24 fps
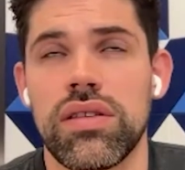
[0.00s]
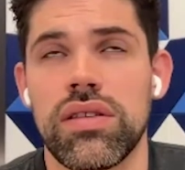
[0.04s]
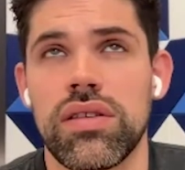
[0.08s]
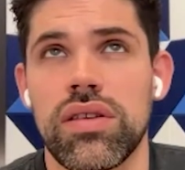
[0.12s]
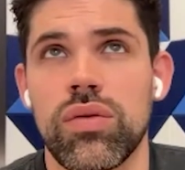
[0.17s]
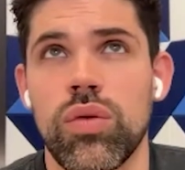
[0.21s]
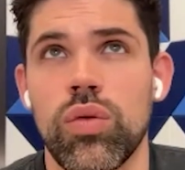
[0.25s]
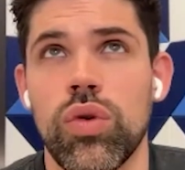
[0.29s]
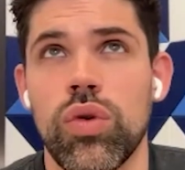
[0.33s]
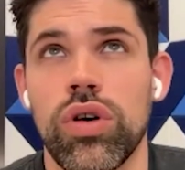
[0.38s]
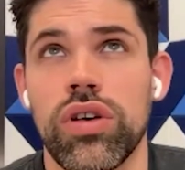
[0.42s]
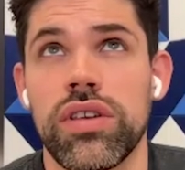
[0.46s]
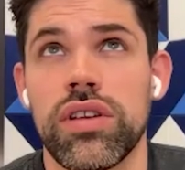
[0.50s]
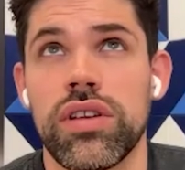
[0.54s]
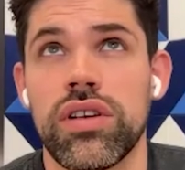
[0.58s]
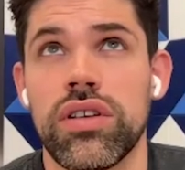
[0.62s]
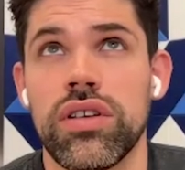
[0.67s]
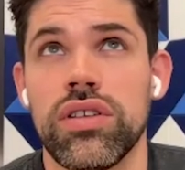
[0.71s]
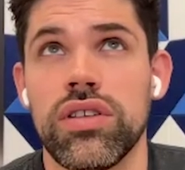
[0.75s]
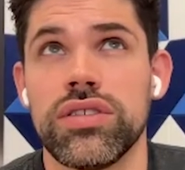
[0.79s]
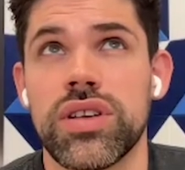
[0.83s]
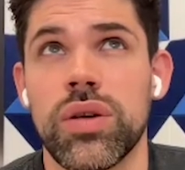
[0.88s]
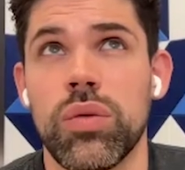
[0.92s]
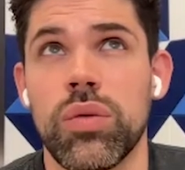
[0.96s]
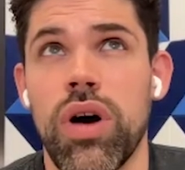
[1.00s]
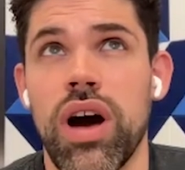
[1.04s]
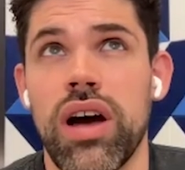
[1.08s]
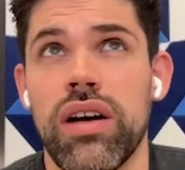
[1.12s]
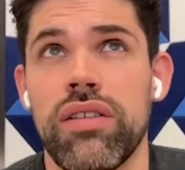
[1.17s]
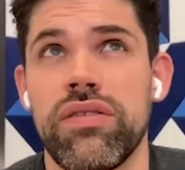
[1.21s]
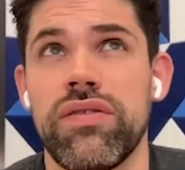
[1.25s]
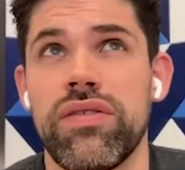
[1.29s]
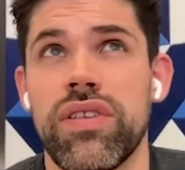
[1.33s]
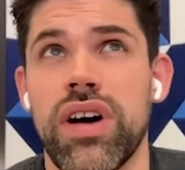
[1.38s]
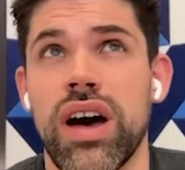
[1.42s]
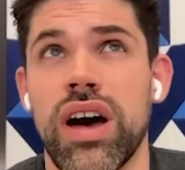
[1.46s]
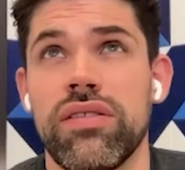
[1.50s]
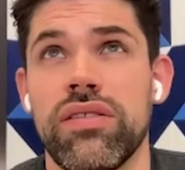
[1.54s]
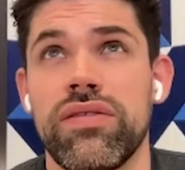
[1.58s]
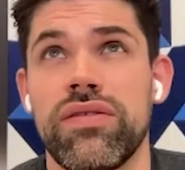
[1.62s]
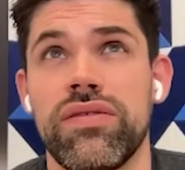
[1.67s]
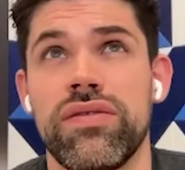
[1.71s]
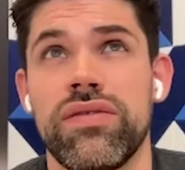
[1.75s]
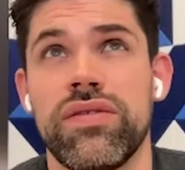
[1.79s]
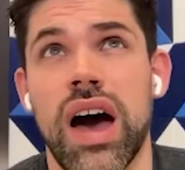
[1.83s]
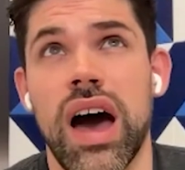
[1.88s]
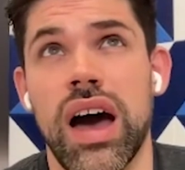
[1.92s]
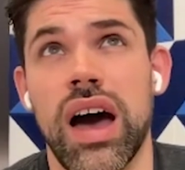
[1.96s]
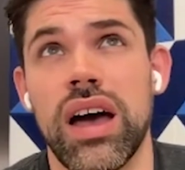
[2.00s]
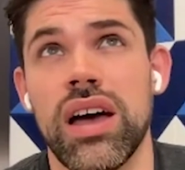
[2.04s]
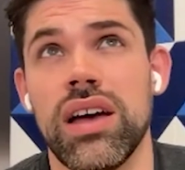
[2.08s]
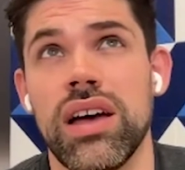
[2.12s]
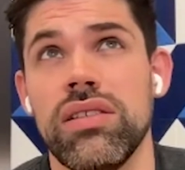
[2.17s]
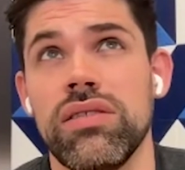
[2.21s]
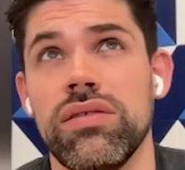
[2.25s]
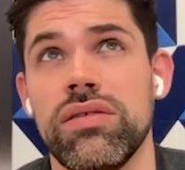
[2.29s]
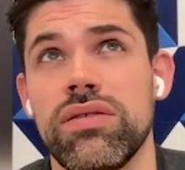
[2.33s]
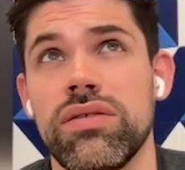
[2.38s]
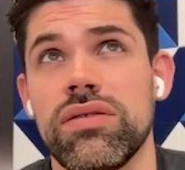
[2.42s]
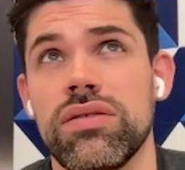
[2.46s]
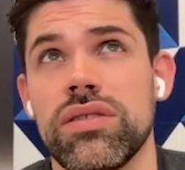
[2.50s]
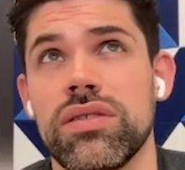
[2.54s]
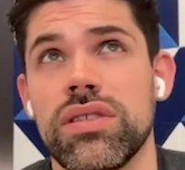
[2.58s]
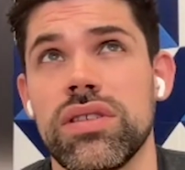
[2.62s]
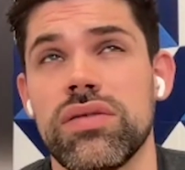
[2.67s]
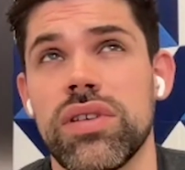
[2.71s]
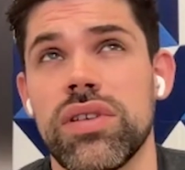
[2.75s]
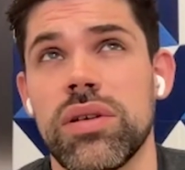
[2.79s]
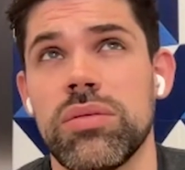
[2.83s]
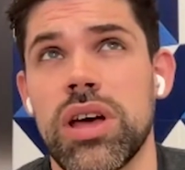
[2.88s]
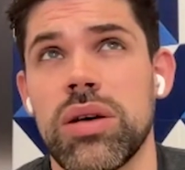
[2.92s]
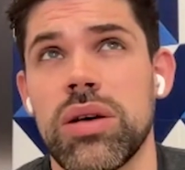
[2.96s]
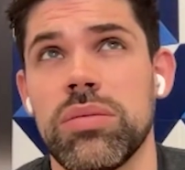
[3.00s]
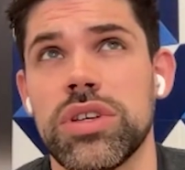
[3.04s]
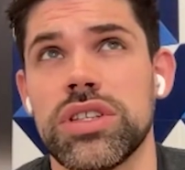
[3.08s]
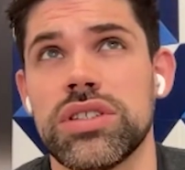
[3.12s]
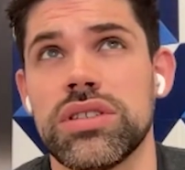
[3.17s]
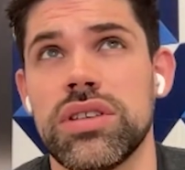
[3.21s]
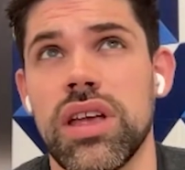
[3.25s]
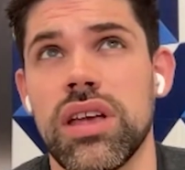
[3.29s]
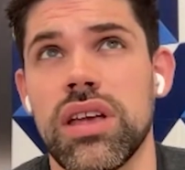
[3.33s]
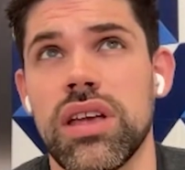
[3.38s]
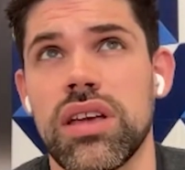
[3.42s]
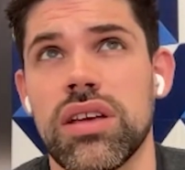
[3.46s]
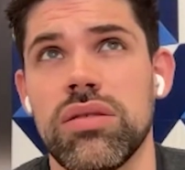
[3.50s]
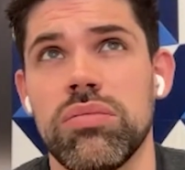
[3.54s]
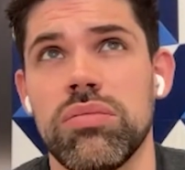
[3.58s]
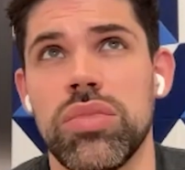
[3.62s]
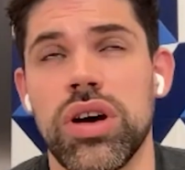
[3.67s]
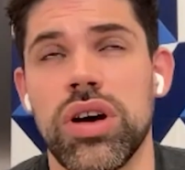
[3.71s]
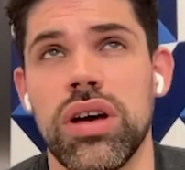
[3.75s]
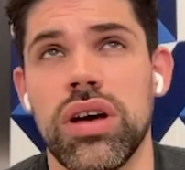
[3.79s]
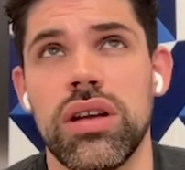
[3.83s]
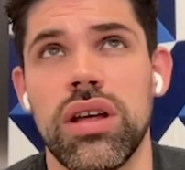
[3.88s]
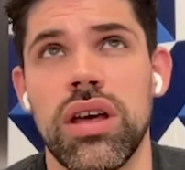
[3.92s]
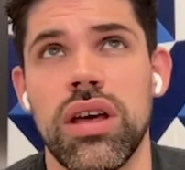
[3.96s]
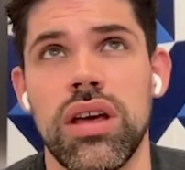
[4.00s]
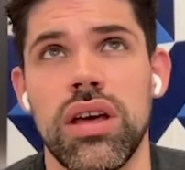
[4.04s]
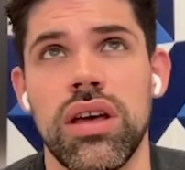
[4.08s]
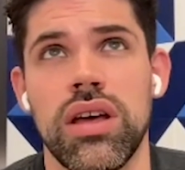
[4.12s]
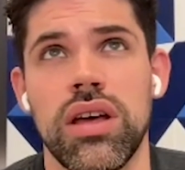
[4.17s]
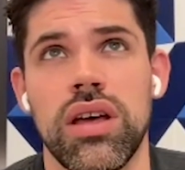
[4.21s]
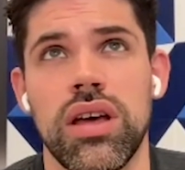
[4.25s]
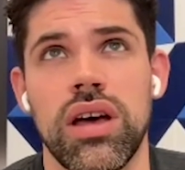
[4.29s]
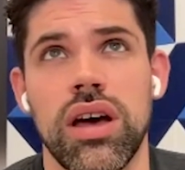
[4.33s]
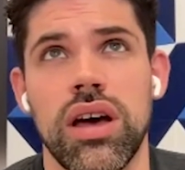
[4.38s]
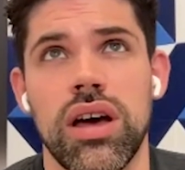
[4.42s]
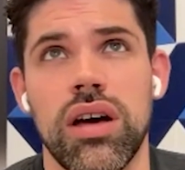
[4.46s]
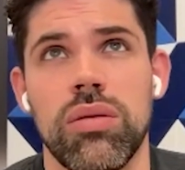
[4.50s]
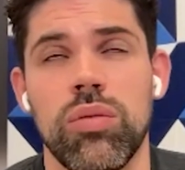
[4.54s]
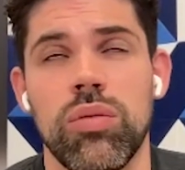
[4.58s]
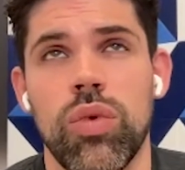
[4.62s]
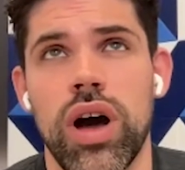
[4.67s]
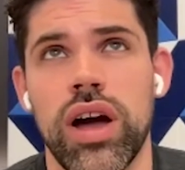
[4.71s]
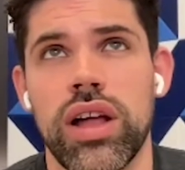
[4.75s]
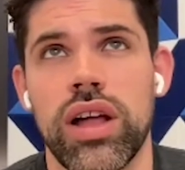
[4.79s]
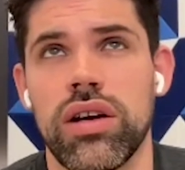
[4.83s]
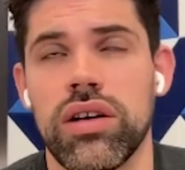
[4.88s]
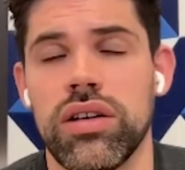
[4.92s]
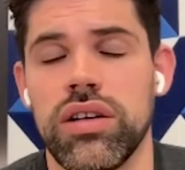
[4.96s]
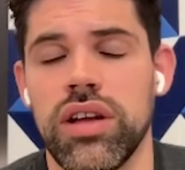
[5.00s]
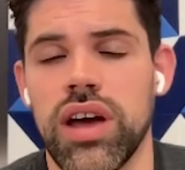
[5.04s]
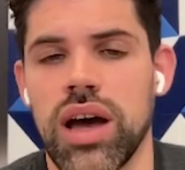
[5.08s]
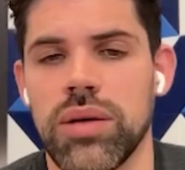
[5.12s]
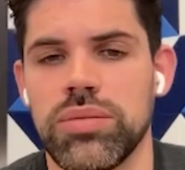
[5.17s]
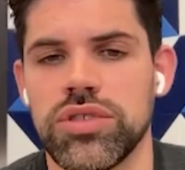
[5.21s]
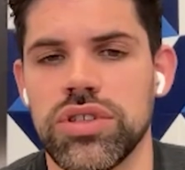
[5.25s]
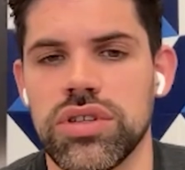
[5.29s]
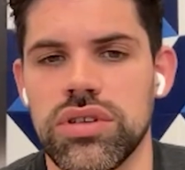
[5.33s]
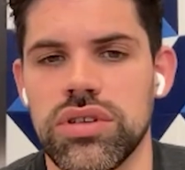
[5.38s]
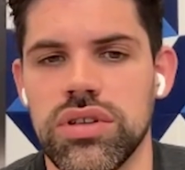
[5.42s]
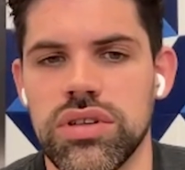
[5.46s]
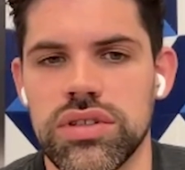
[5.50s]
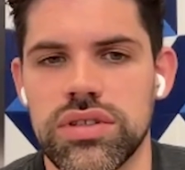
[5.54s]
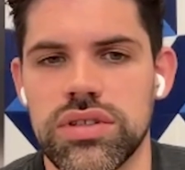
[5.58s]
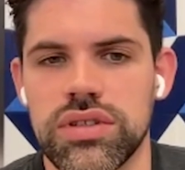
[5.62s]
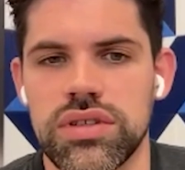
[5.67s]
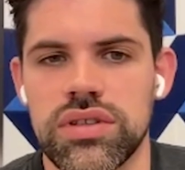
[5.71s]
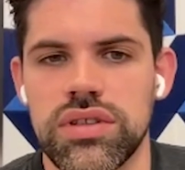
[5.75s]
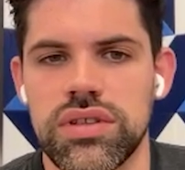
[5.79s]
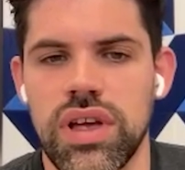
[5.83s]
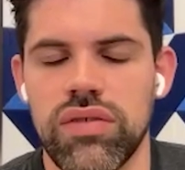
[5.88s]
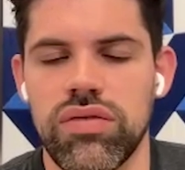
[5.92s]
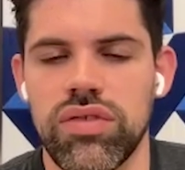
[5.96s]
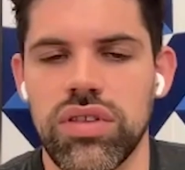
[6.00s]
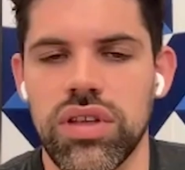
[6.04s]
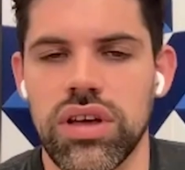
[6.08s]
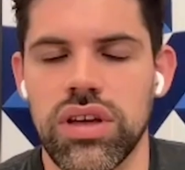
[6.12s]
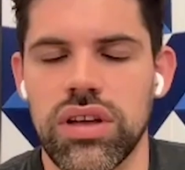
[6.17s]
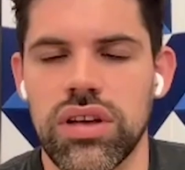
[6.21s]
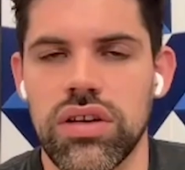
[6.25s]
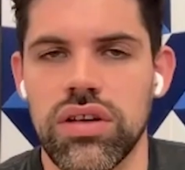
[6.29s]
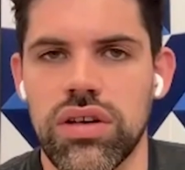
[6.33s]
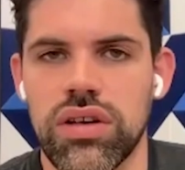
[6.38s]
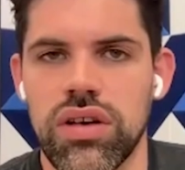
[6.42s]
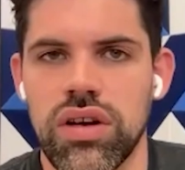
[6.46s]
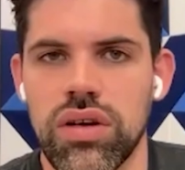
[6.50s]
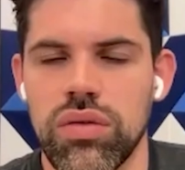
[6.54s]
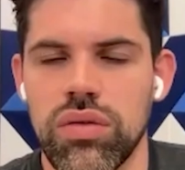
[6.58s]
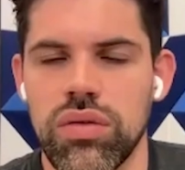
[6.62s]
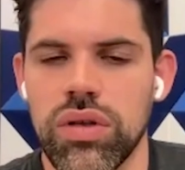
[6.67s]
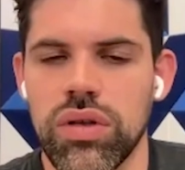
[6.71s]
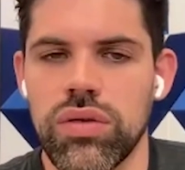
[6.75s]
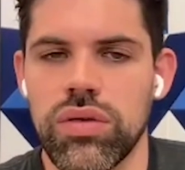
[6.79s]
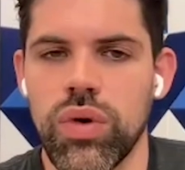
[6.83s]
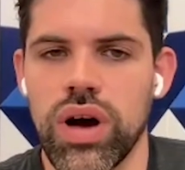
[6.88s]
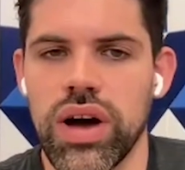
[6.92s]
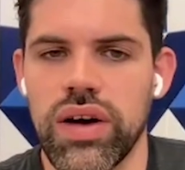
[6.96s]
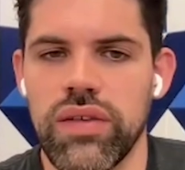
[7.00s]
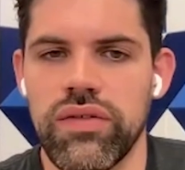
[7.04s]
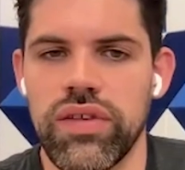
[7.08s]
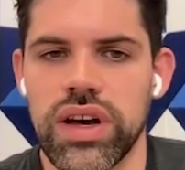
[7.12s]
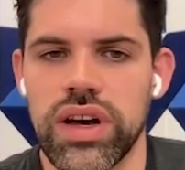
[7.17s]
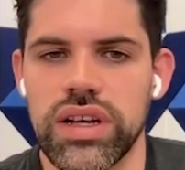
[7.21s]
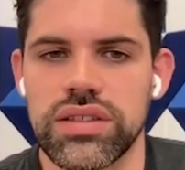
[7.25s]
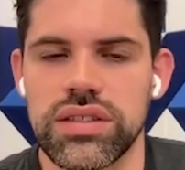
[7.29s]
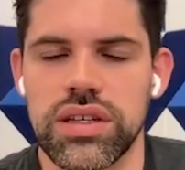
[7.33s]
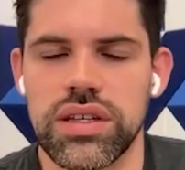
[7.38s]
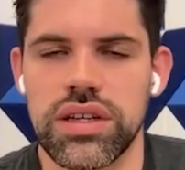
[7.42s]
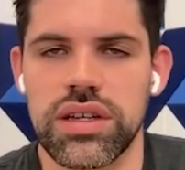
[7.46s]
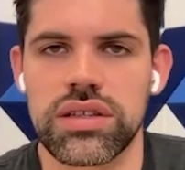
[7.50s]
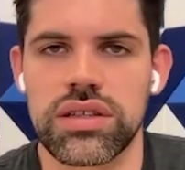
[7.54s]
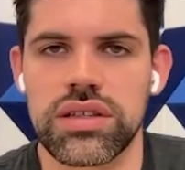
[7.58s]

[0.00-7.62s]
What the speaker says: was introduced in Wi-Fi 5, if I'm not mistaken, but wider adoption is definitely going to occur with Wi-Fi 6.